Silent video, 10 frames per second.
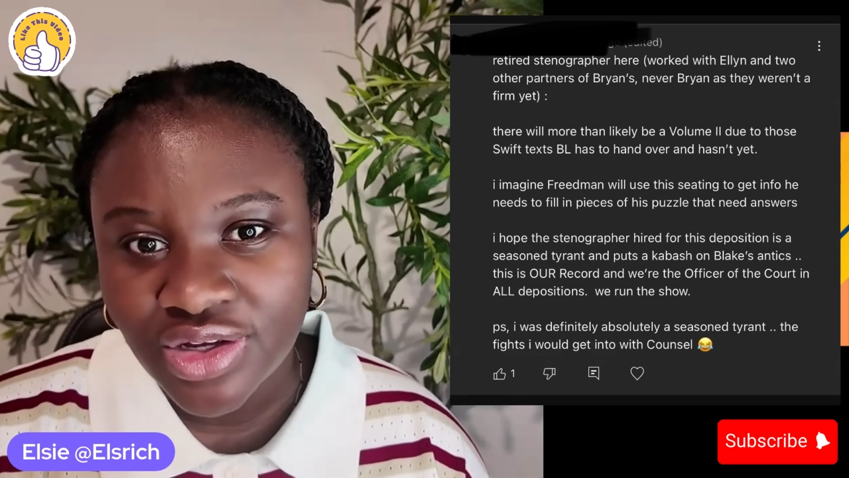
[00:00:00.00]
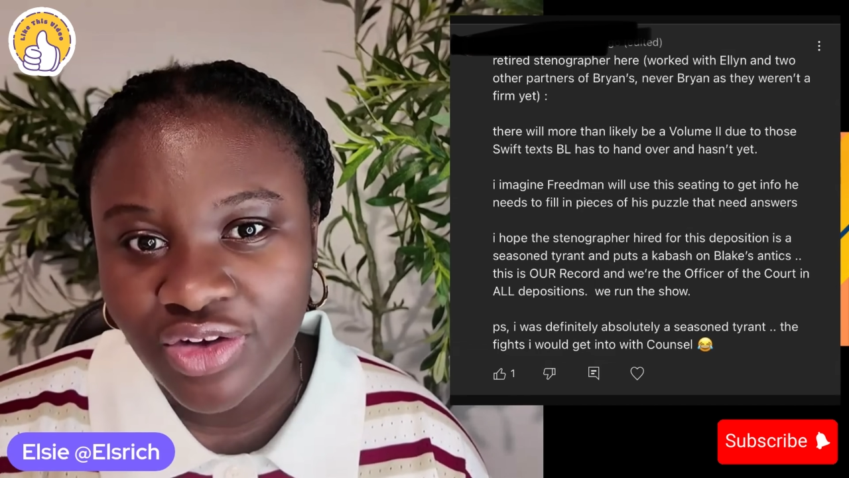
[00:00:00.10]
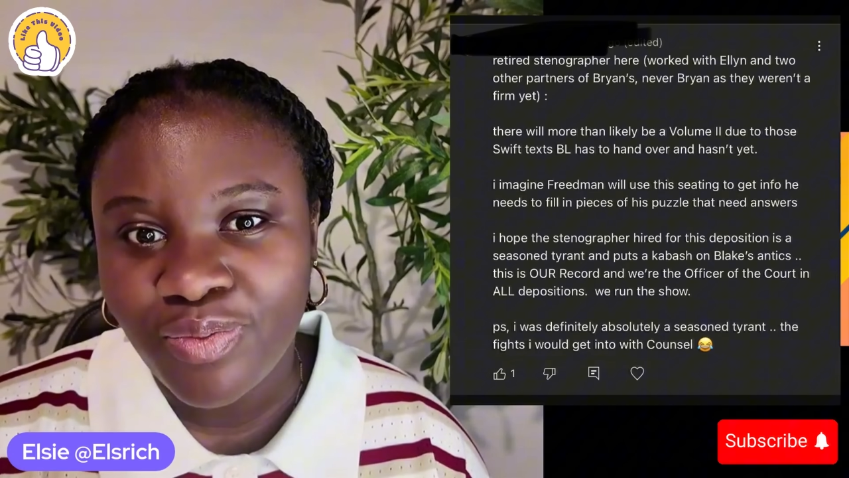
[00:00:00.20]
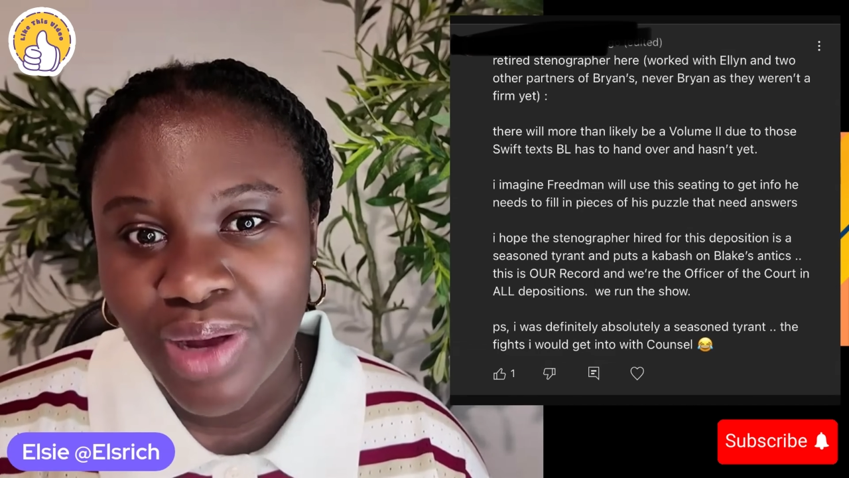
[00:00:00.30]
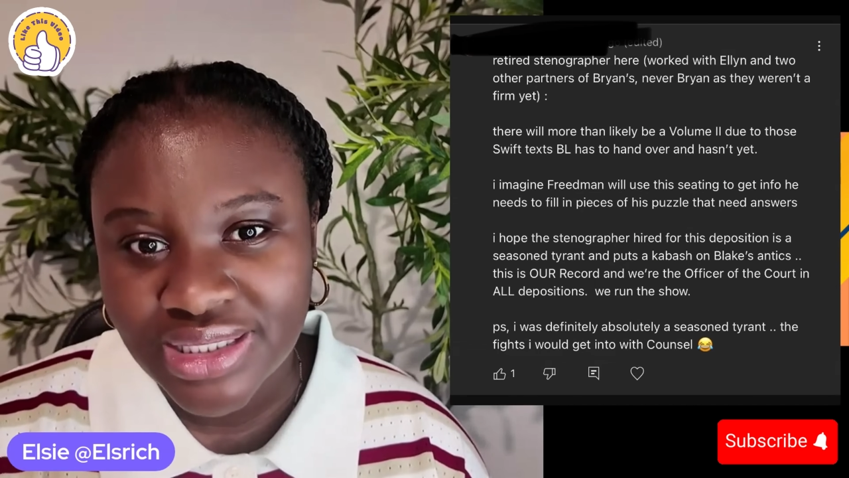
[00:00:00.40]
of
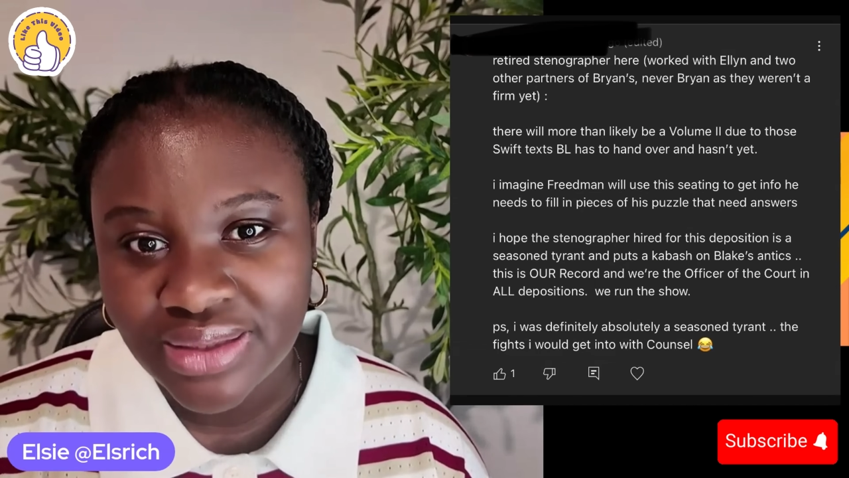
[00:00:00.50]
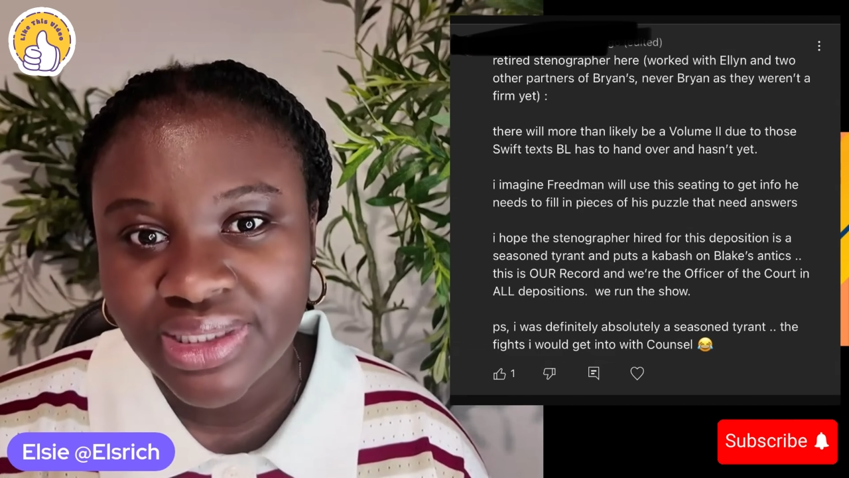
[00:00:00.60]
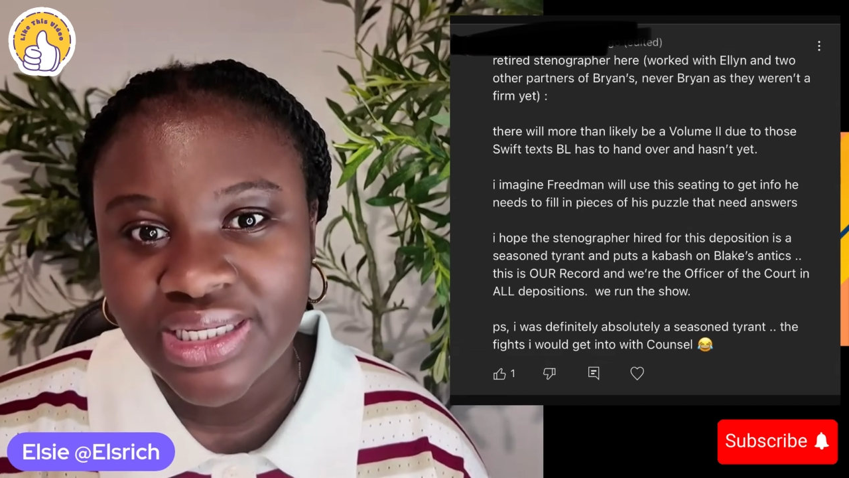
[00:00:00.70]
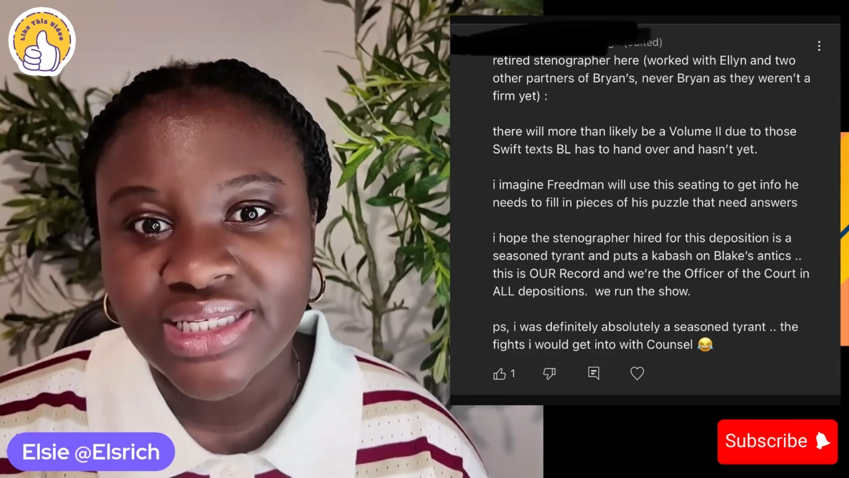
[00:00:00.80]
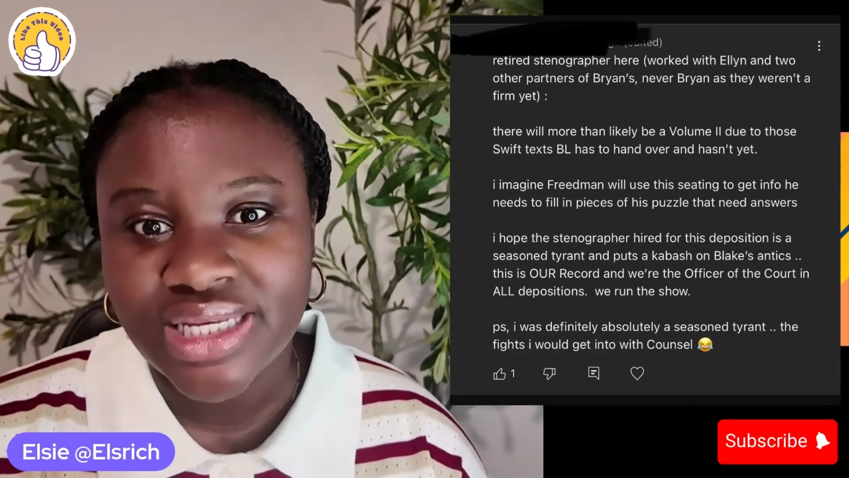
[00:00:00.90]
possibly
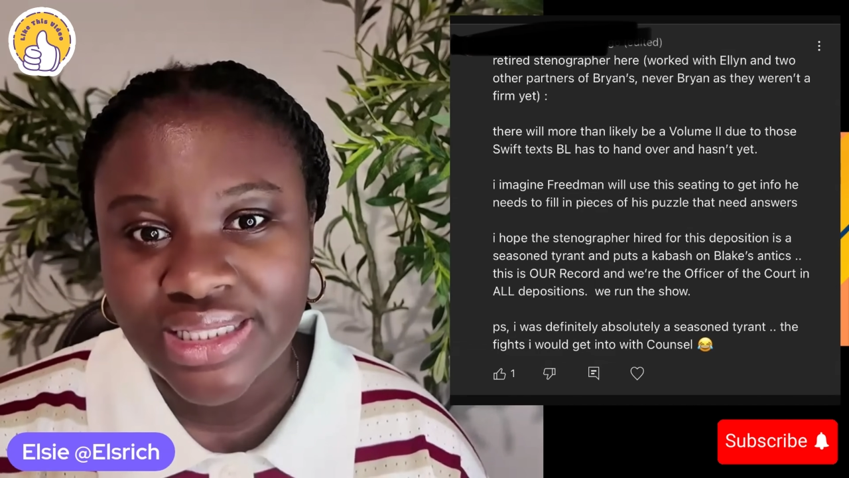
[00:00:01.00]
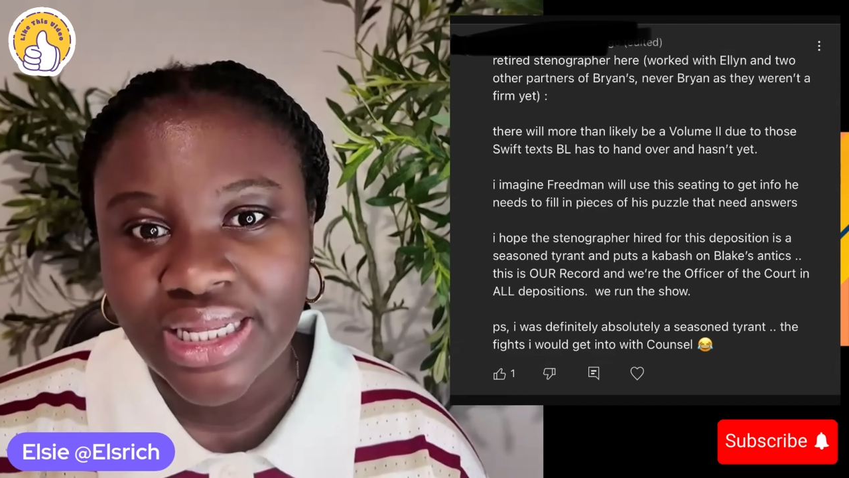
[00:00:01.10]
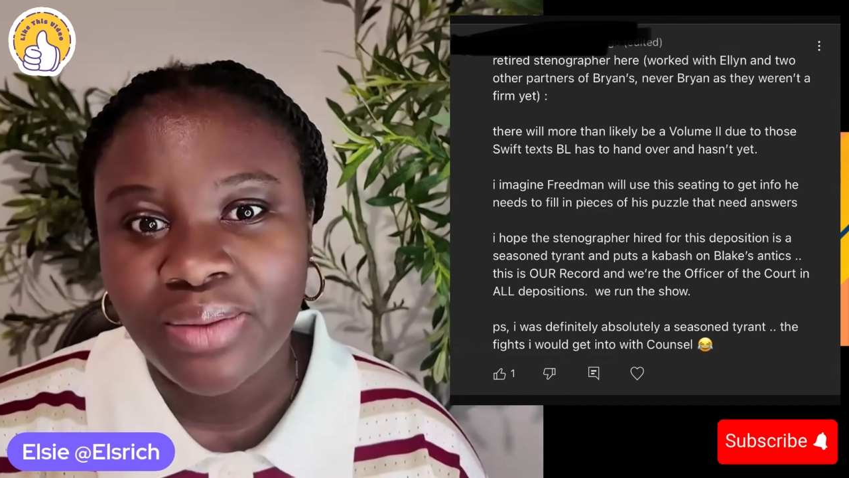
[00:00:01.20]
seeing that